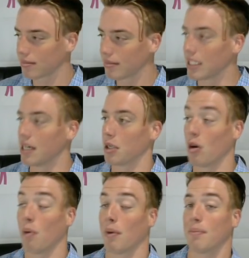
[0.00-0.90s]
you
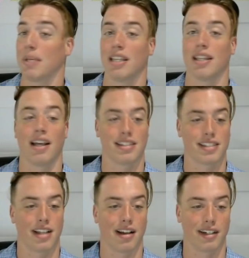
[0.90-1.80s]
don't want to be in that. It's
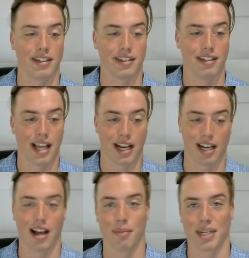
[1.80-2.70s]
not a good
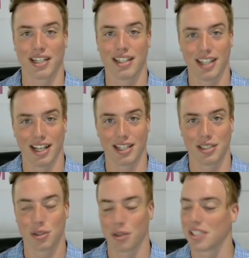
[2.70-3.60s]
economic
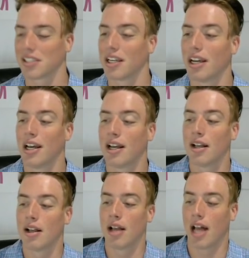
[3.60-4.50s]
choice.
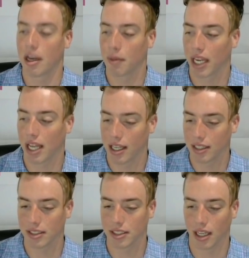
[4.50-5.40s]
Anyway,
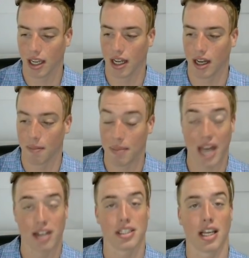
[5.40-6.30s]
guys,
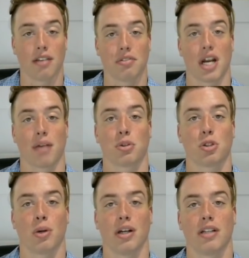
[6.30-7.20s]
that is the end of chapter
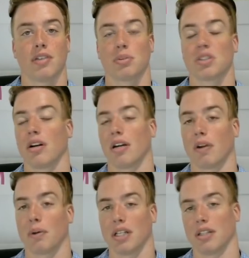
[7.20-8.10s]
12. I'm sorry if
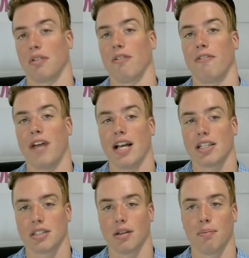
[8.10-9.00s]
I went a little
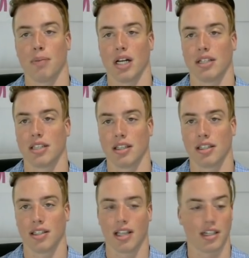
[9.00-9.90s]
fast, but
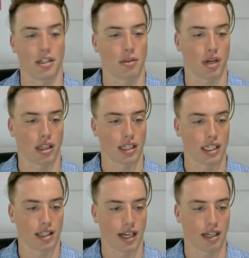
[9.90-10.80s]
I didn't want
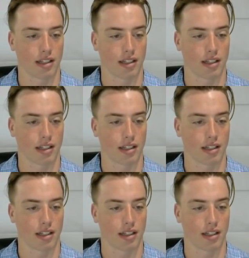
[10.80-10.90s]
to